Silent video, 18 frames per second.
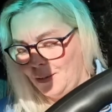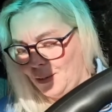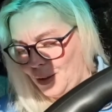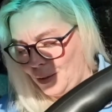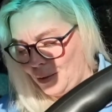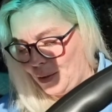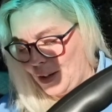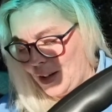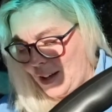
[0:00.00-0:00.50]

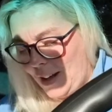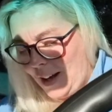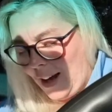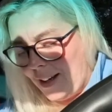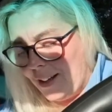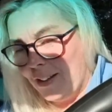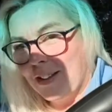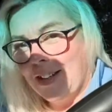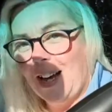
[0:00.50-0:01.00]
Oh,
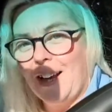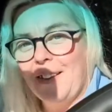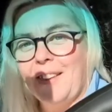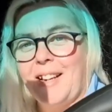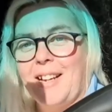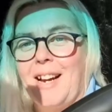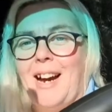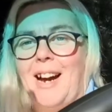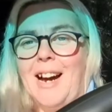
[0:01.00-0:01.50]
and look at how
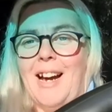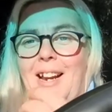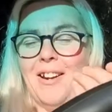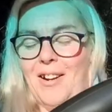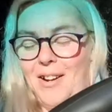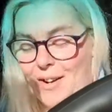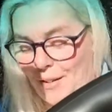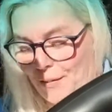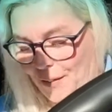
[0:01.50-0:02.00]
the card, I
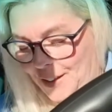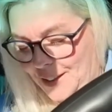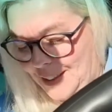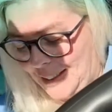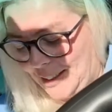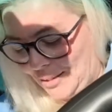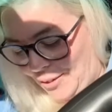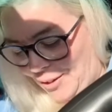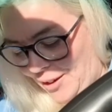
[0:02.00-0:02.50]
don't know if you
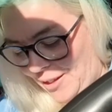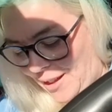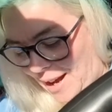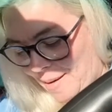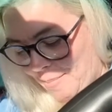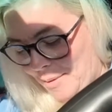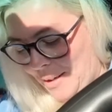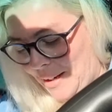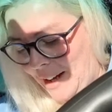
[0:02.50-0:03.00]
saw
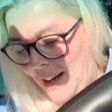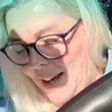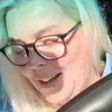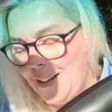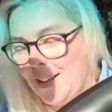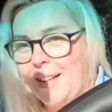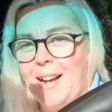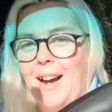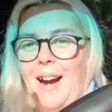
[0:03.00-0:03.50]
that, but
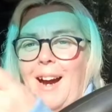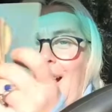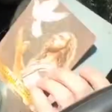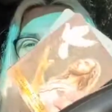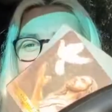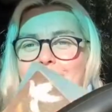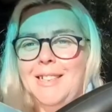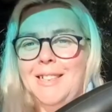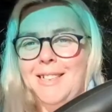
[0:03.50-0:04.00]
the
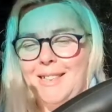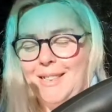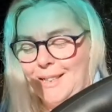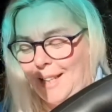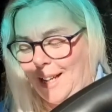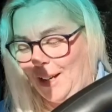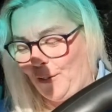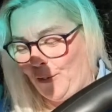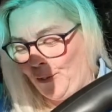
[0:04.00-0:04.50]
card's just
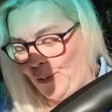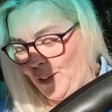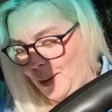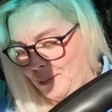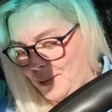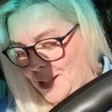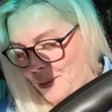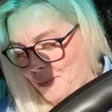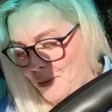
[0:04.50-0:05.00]
like
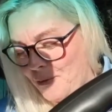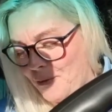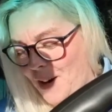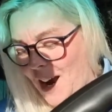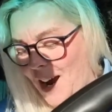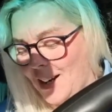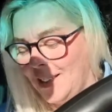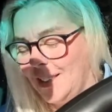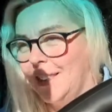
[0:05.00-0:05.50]
flipped up and round.